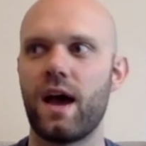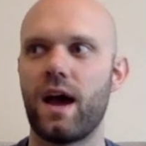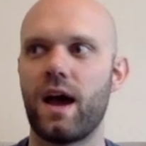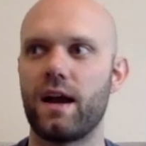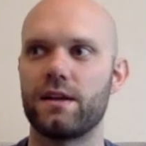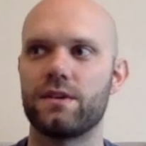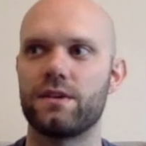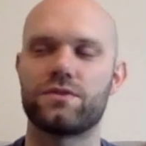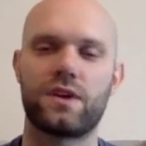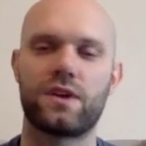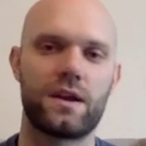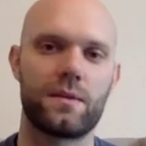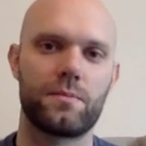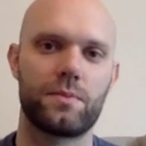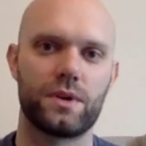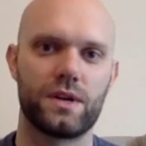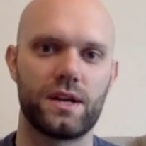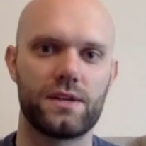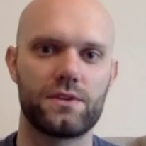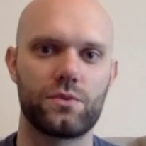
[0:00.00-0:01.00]
I didn't try to
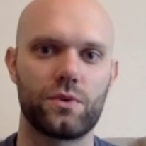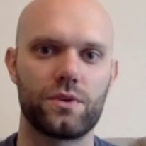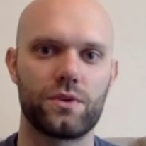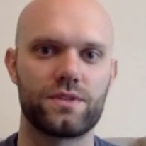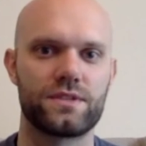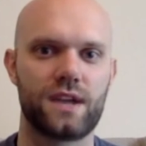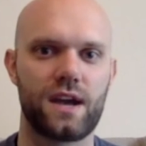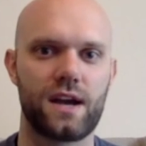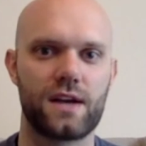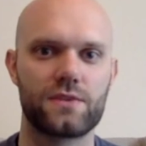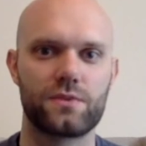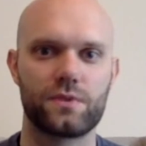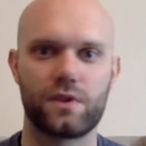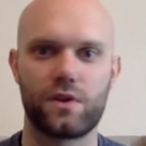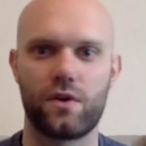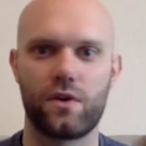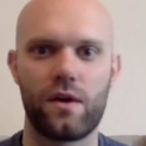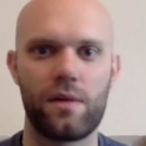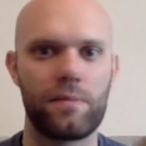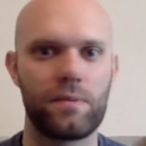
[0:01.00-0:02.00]
predict what stocks would
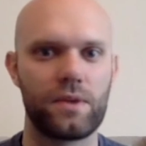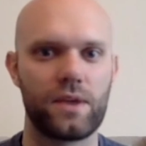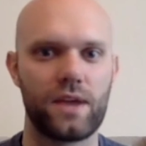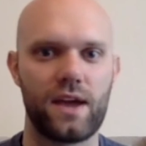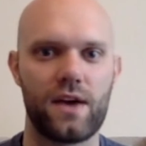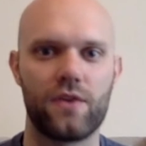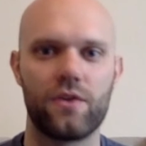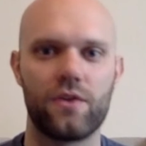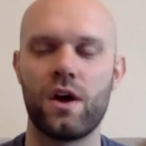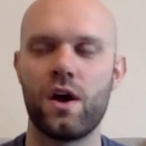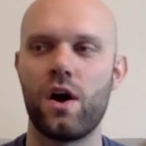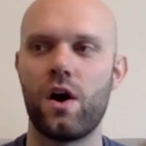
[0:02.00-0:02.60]
go up or down.